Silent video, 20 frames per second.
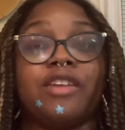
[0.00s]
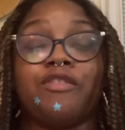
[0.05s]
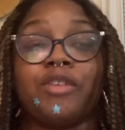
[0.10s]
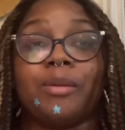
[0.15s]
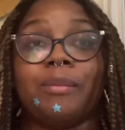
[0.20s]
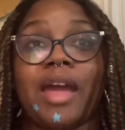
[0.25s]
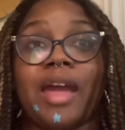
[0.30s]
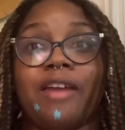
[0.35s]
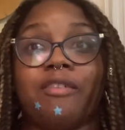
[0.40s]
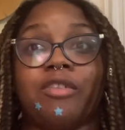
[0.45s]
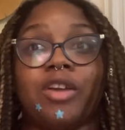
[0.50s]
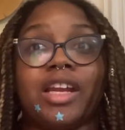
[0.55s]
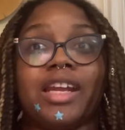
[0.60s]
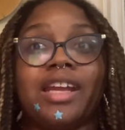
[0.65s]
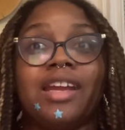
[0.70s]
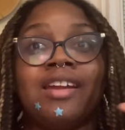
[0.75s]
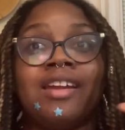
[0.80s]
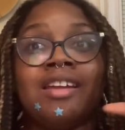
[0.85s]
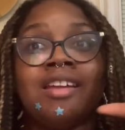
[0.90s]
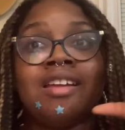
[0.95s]
from
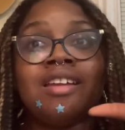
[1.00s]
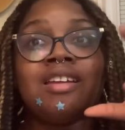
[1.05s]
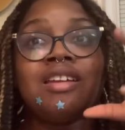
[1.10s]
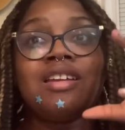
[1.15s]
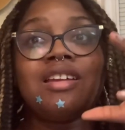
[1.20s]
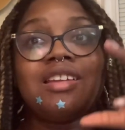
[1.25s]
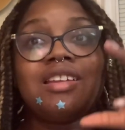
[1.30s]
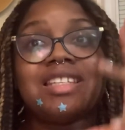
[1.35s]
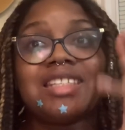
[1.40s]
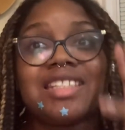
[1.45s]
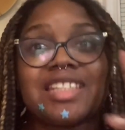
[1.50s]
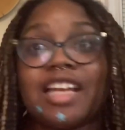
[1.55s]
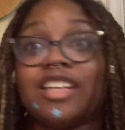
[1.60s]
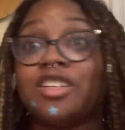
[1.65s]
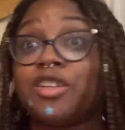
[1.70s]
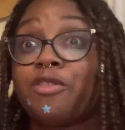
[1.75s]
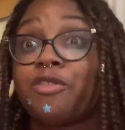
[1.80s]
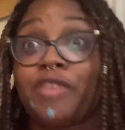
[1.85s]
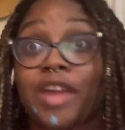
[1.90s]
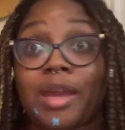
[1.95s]
every scent
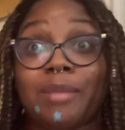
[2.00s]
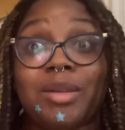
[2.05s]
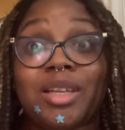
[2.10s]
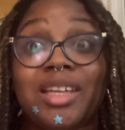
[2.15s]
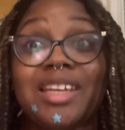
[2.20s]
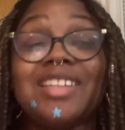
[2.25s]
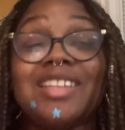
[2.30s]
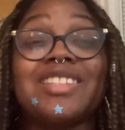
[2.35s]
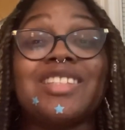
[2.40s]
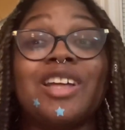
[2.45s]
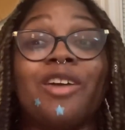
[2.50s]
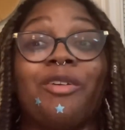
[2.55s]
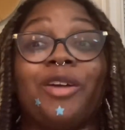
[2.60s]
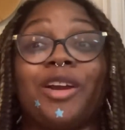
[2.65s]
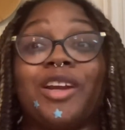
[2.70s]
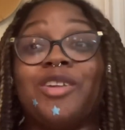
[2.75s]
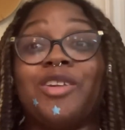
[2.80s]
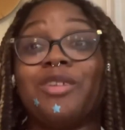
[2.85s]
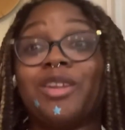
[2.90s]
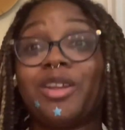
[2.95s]
family. So we're
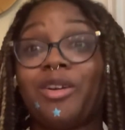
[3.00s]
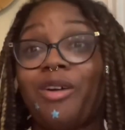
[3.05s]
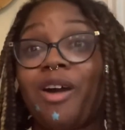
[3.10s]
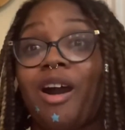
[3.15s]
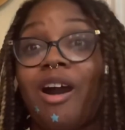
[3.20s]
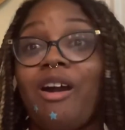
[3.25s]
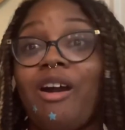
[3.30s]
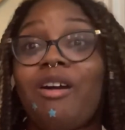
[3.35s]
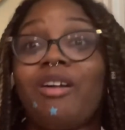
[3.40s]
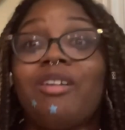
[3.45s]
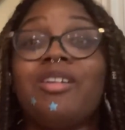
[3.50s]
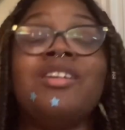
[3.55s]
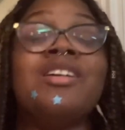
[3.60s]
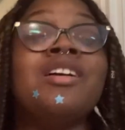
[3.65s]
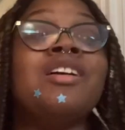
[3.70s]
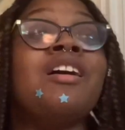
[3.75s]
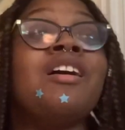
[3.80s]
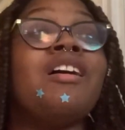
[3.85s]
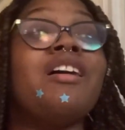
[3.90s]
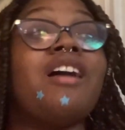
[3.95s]
gonna do a little haul
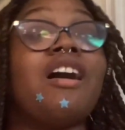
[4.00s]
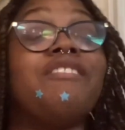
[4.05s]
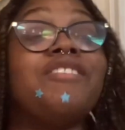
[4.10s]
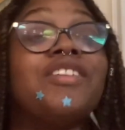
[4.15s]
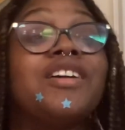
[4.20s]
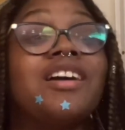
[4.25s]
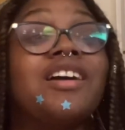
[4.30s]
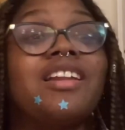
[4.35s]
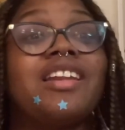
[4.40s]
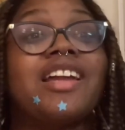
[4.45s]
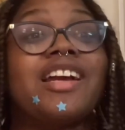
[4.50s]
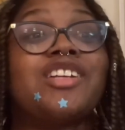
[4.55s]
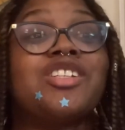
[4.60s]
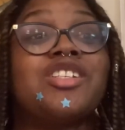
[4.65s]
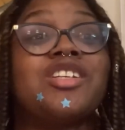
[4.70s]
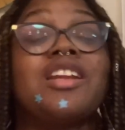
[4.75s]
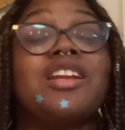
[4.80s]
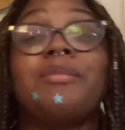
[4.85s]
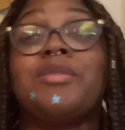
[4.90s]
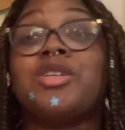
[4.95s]
of the
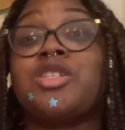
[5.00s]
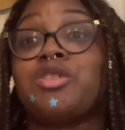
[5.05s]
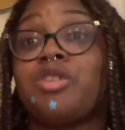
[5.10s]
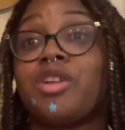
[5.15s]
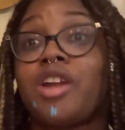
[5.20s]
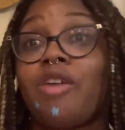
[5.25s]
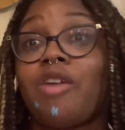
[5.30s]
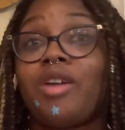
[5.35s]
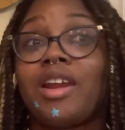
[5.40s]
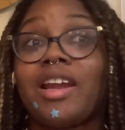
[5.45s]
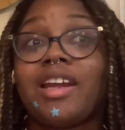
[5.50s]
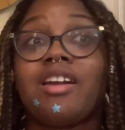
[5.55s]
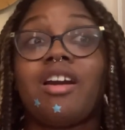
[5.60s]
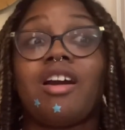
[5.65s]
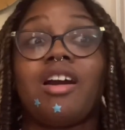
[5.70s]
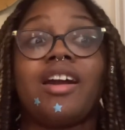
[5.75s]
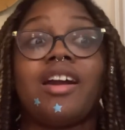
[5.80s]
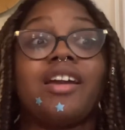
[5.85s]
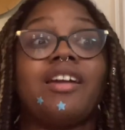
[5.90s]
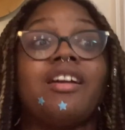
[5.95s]
collection. I'm gonna show y'all what I
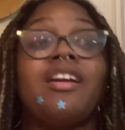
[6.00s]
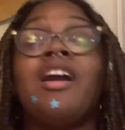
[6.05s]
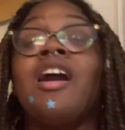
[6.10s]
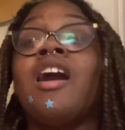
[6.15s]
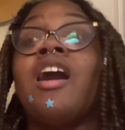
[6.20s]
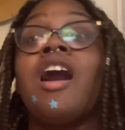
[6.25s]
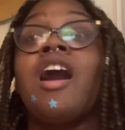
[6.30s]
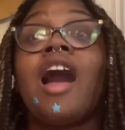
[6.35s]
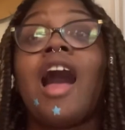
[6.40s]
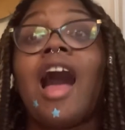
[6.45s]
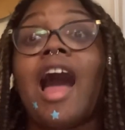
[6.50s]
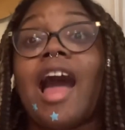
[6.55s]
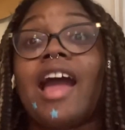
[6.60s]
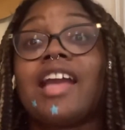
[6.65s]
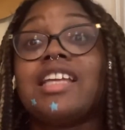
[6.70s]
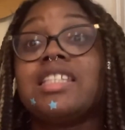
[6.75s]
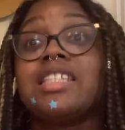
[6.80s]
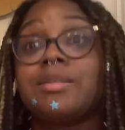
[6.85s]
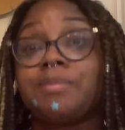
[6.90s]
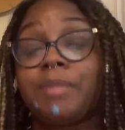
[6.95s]
got. I
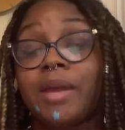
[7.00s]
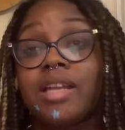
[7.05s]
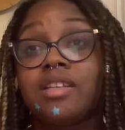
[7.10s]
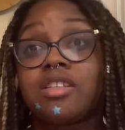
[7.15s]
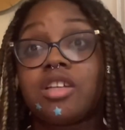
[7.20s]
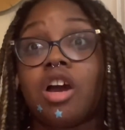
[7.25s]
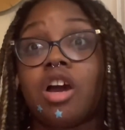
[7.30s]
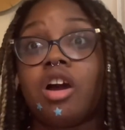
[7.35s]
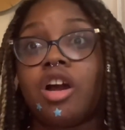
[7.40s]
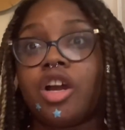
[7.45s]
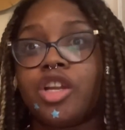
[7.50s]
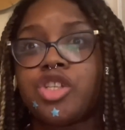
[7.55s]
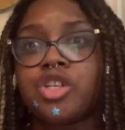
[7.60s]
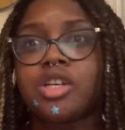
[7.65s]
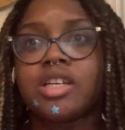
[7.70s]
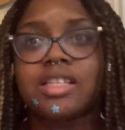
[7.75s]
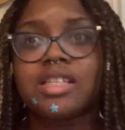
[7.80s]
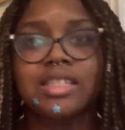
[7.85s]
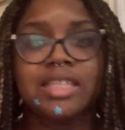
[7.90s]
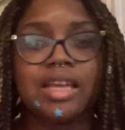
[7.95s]
spent
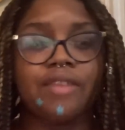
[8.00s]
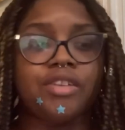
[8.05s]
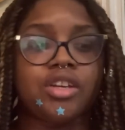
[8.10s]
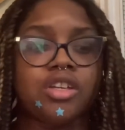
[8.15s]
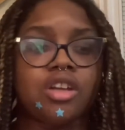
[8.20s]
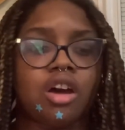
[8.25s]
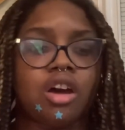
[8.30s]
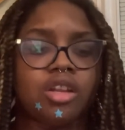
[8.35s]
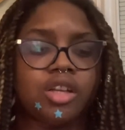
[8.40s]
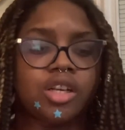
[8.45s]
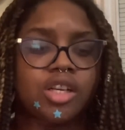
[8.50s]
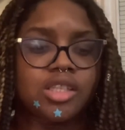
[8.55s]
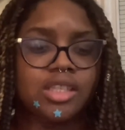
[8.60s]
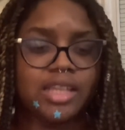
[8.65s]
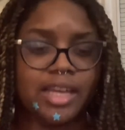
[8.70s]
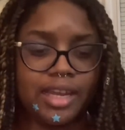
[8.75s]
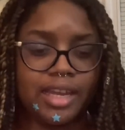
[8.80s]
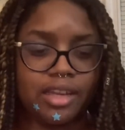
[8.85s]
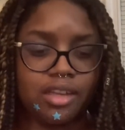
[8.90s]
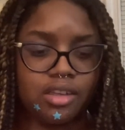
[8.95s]

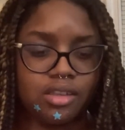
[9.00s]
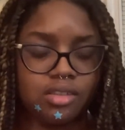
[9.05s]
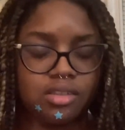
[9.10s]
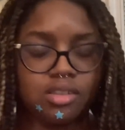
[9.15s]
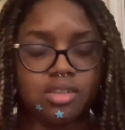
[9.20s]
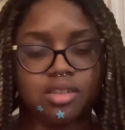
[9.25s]
$107 and